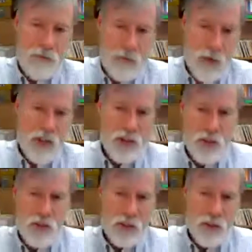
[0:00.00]

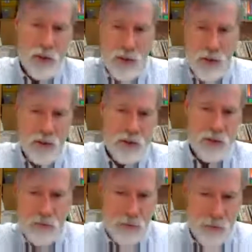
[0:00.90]
Western, Northern,
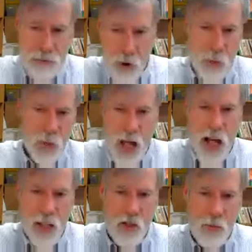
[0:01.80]
formal
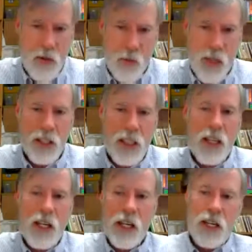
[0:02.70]
knowledge, but really
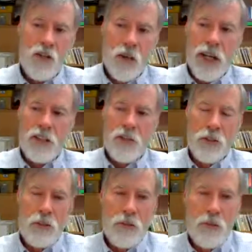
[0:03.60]
trying
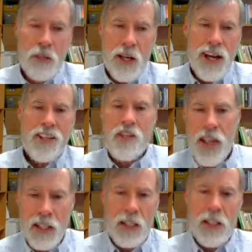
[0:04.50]
to
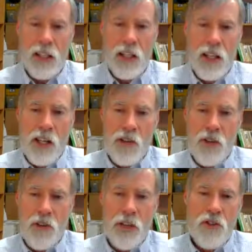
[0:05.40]
unsettle it,
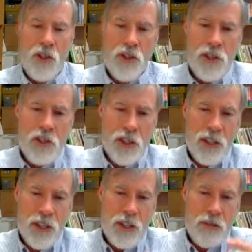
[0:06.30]
so that just as in
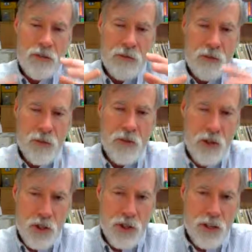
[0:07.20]
the
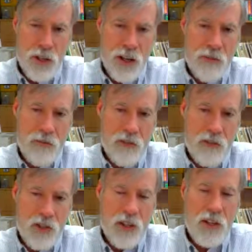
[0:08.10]
fusion of the
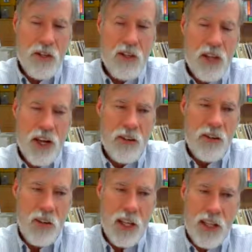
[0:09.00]
synthesis
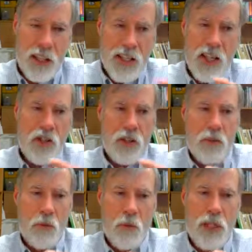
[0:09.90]
centers, the initial
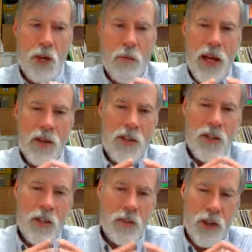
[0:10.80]
"we know better, you
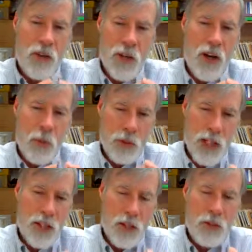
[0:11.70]
don't know it all" will
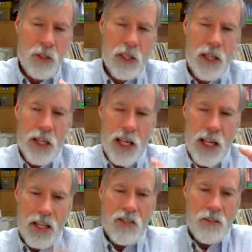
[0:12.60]
tell you
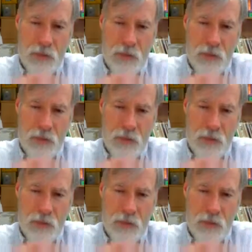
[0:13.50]
is